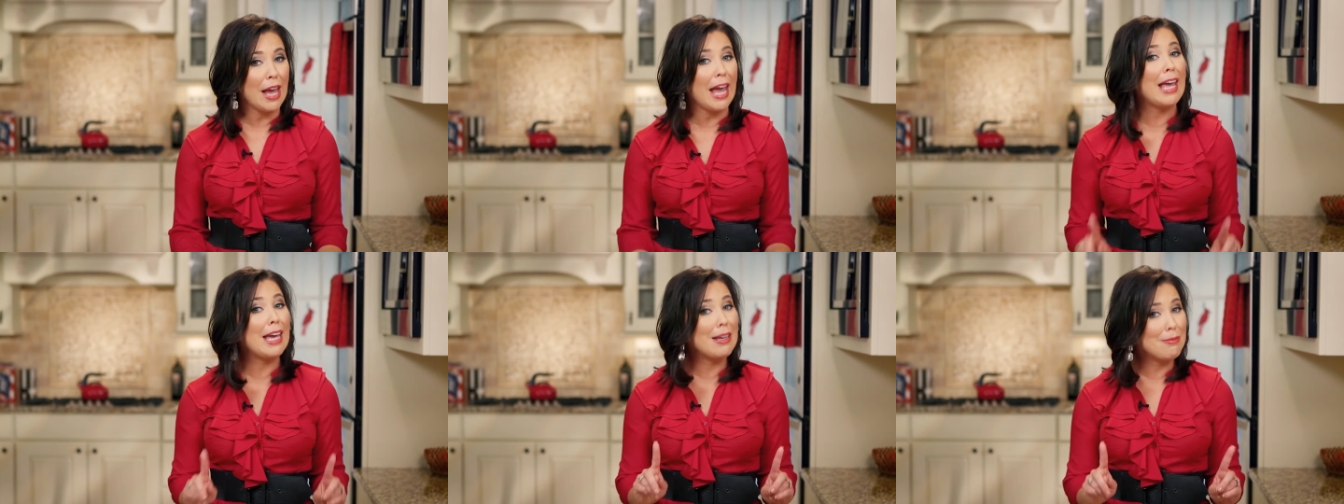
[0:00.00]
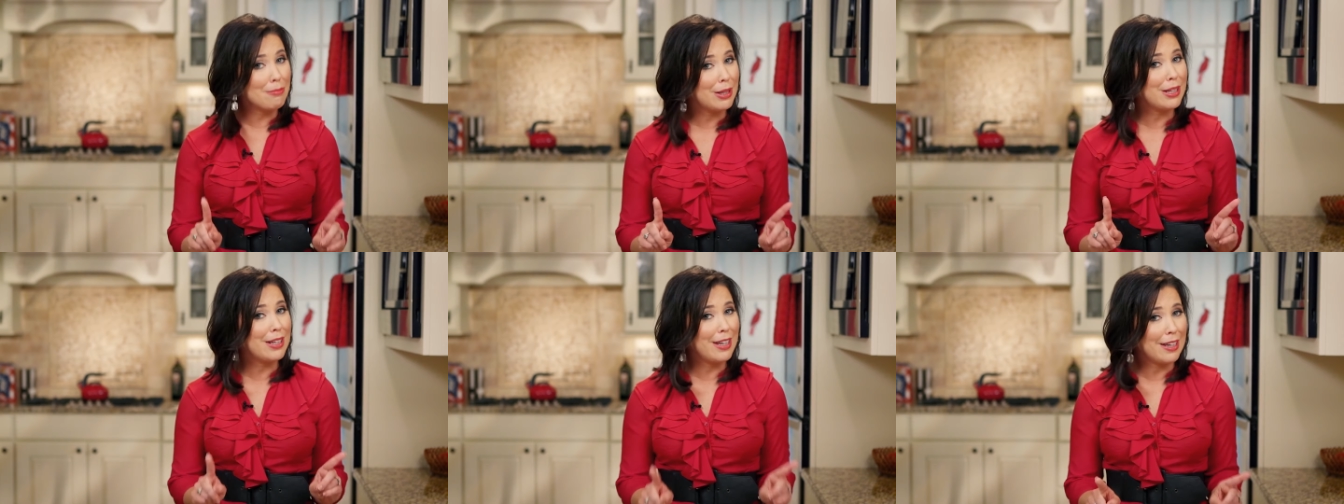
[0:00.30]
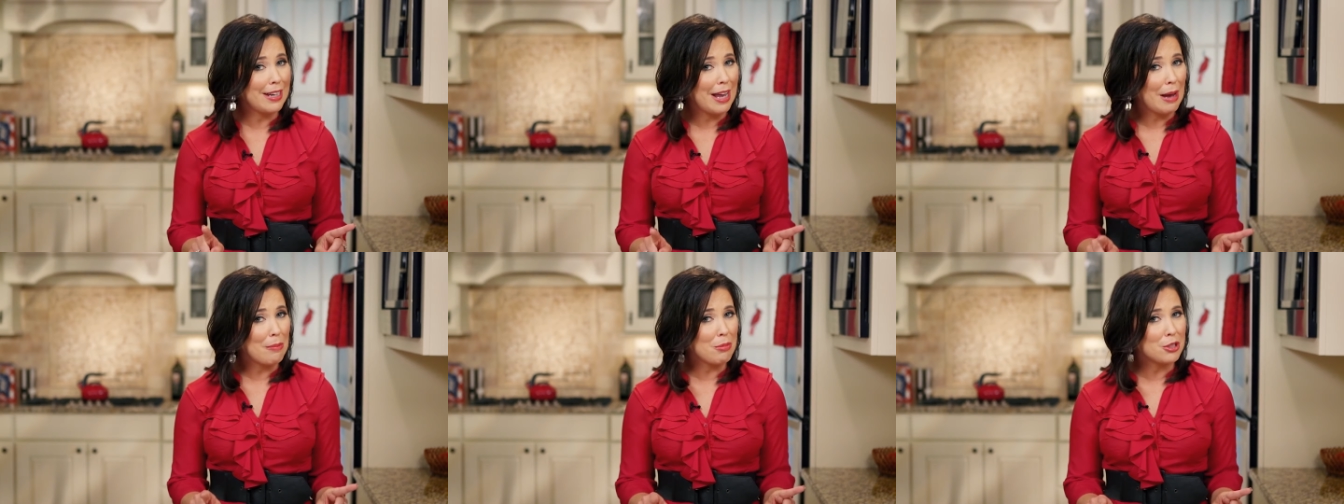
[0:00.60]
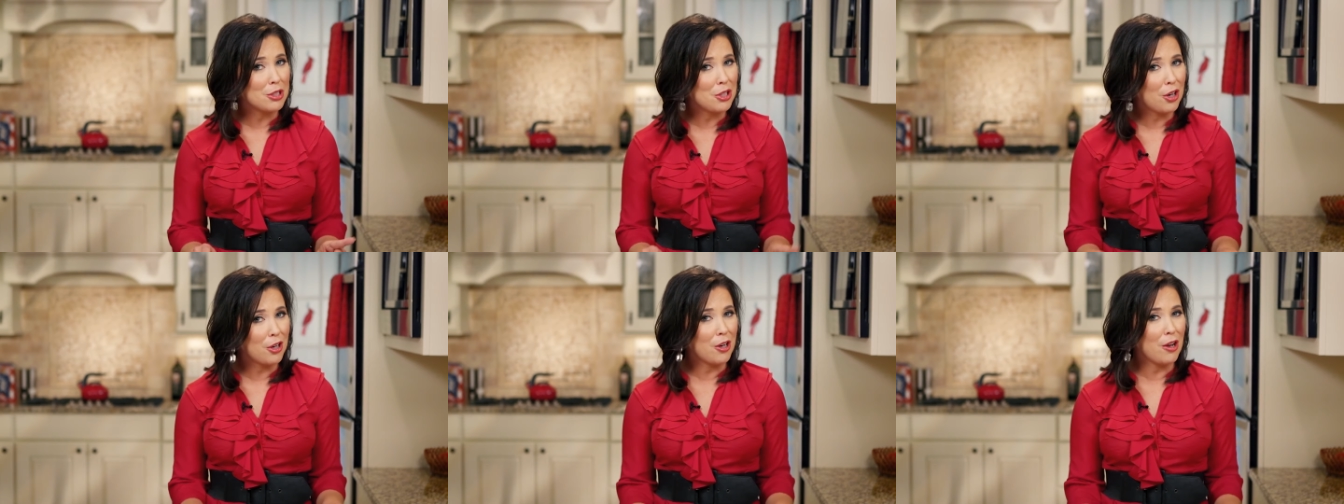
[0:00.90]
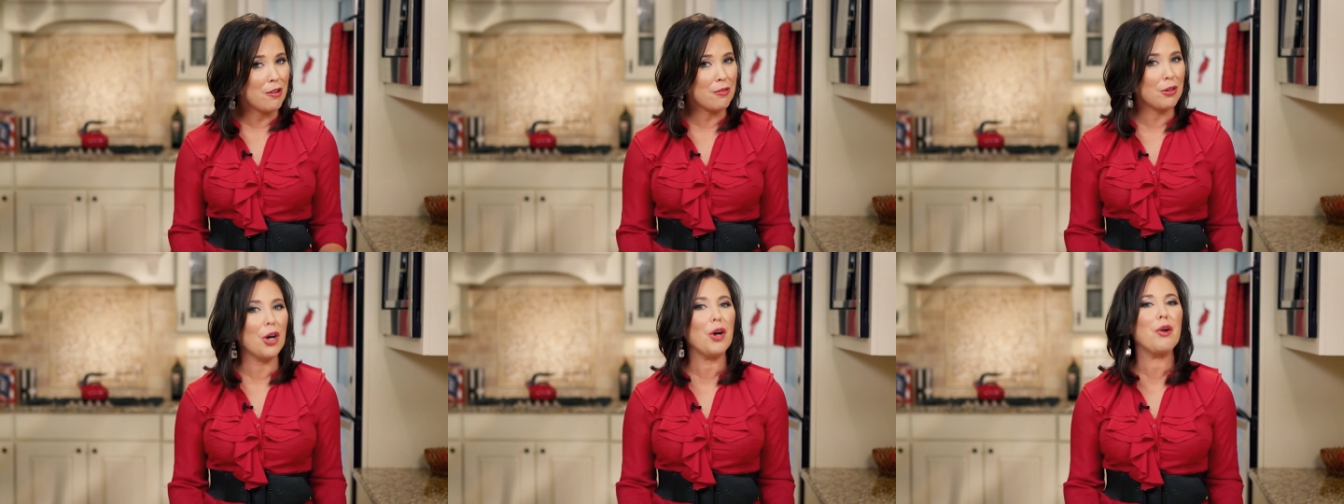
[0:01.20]
and many an apple
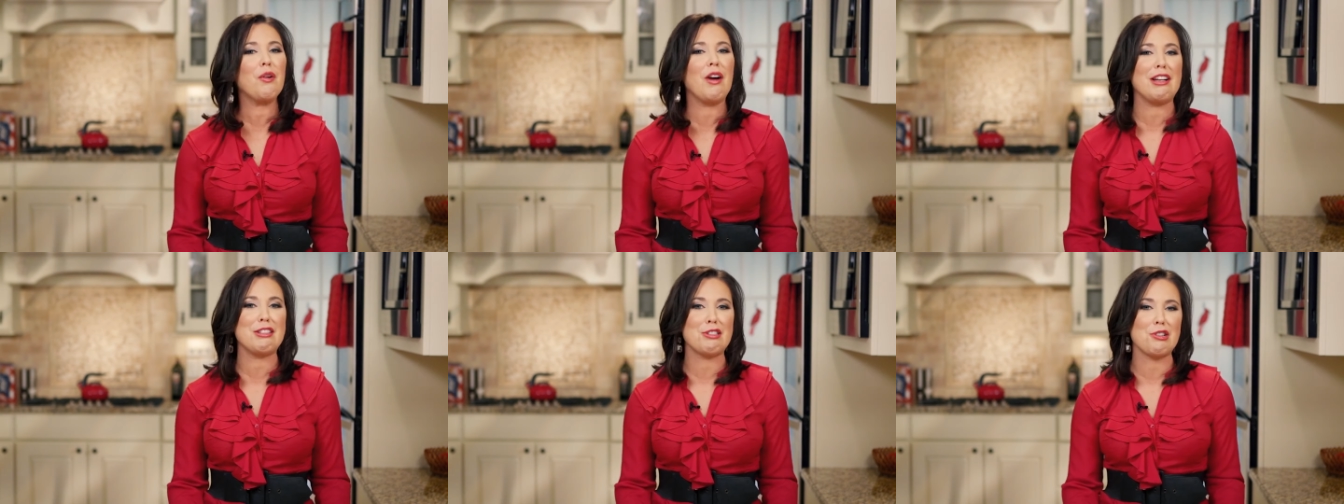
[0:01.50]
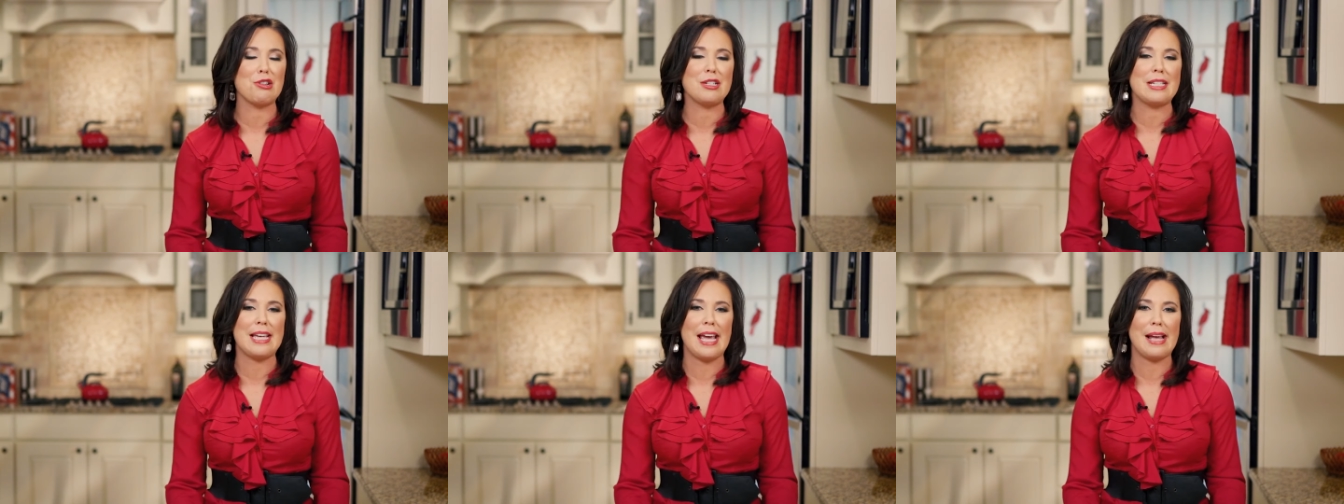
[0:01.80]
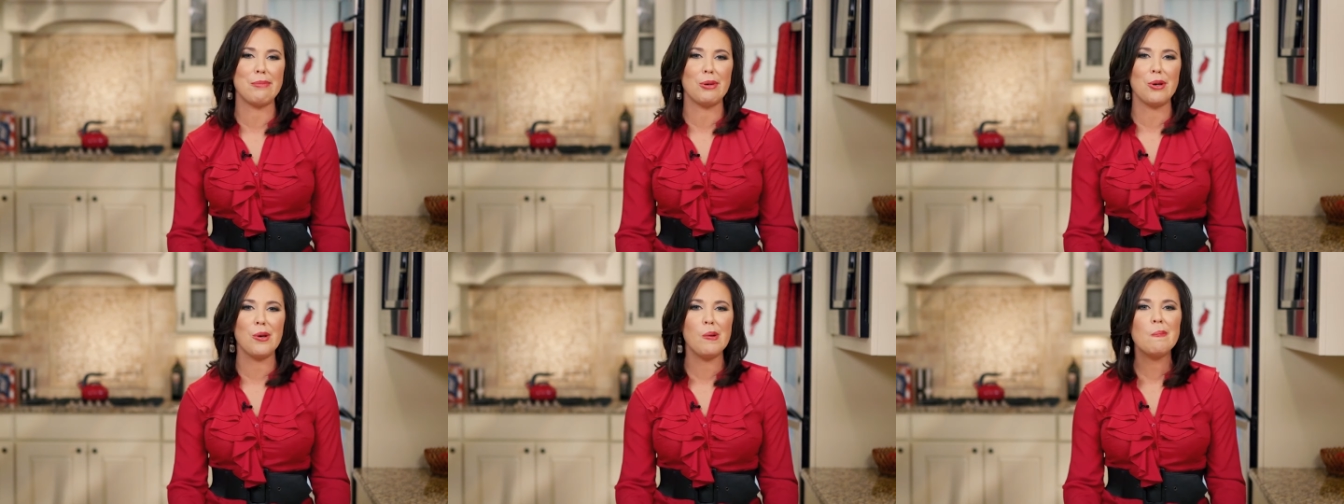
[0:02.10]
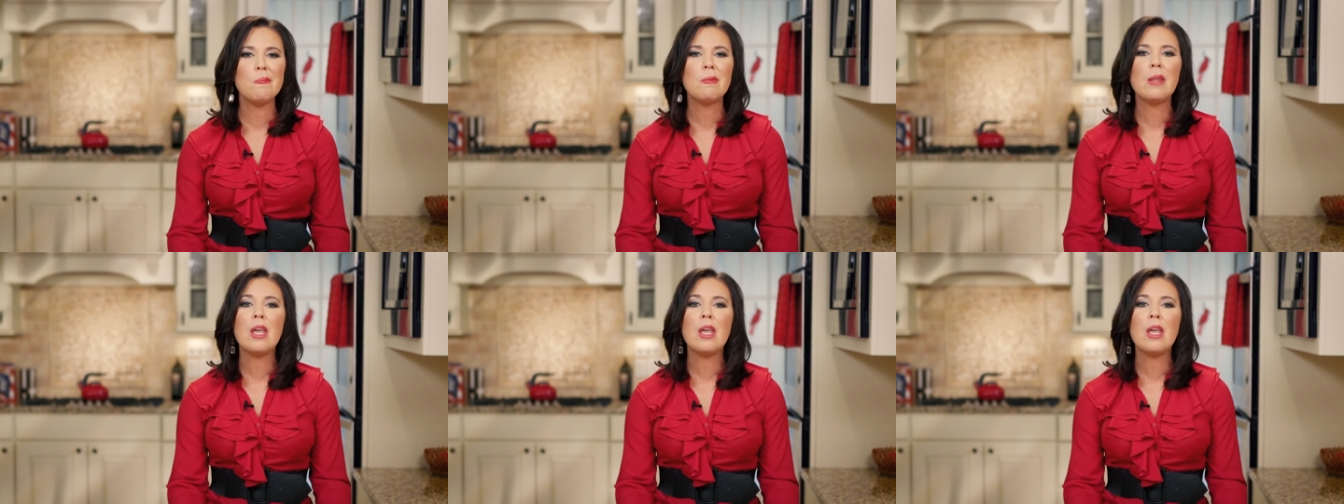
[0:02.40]
turnover around her table.